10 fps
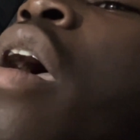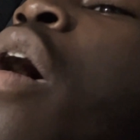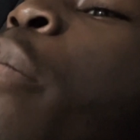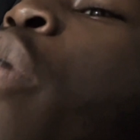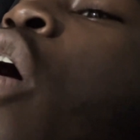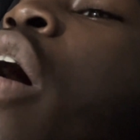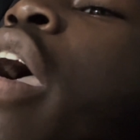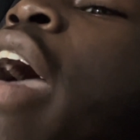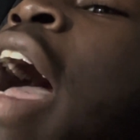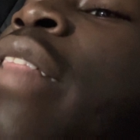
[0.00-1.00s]
But
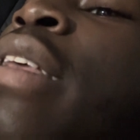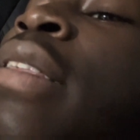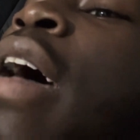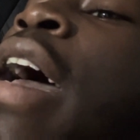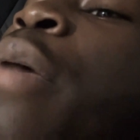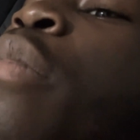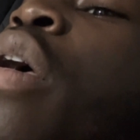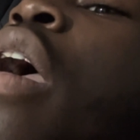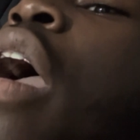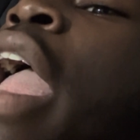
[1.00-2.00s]
at the time,
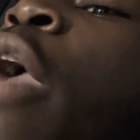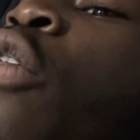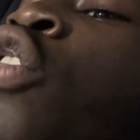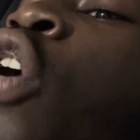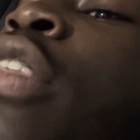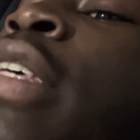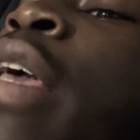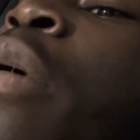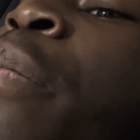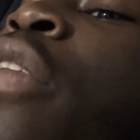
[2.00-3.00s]
it was hard to get
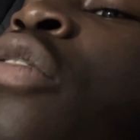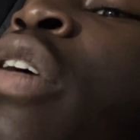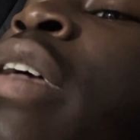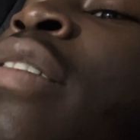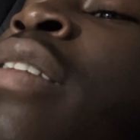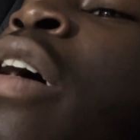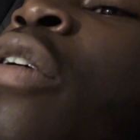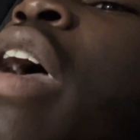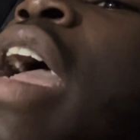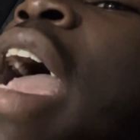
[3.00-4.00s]
my pencil cases out.
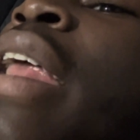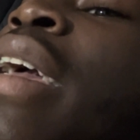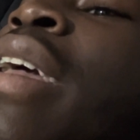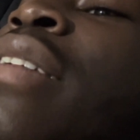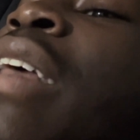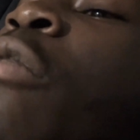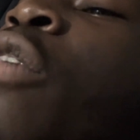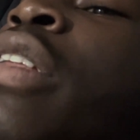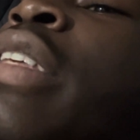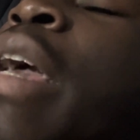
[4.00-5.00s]
And in cases I
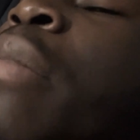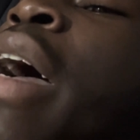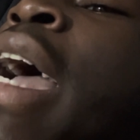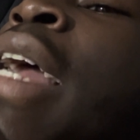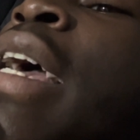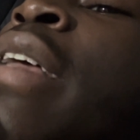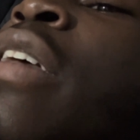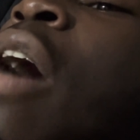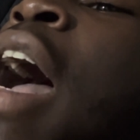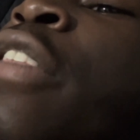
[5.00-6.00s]
wanted to get my highlighters out,
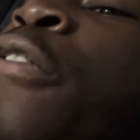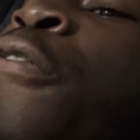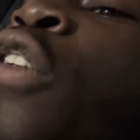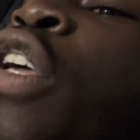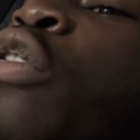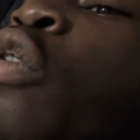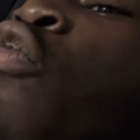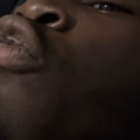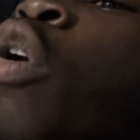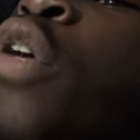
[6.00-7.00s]
I had to fully
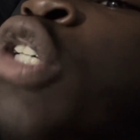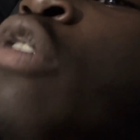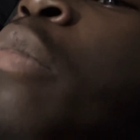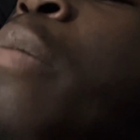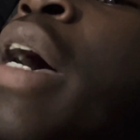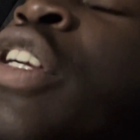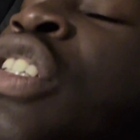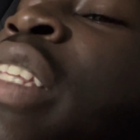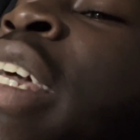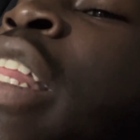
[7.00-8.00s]
rummage around my bag just
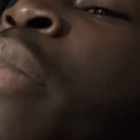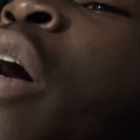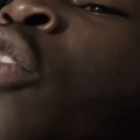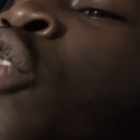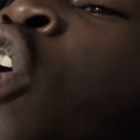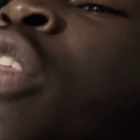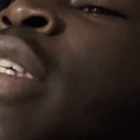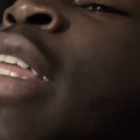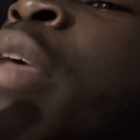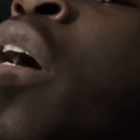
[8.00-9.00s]
to get them out. It was hard to
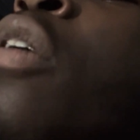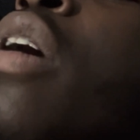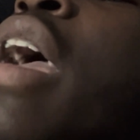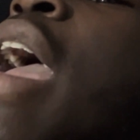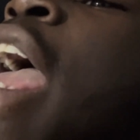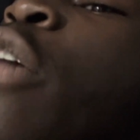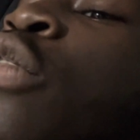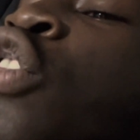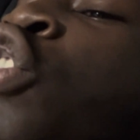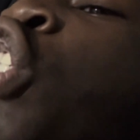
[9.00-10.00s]
get them out, and it was
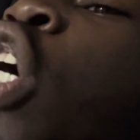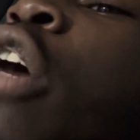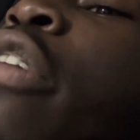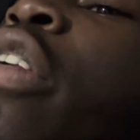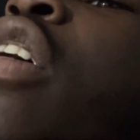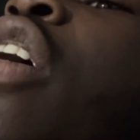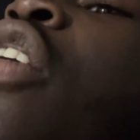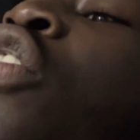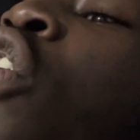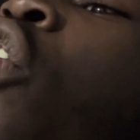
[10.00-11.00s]
just jarring.
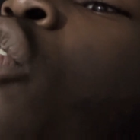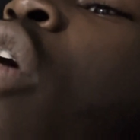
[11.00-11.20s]
So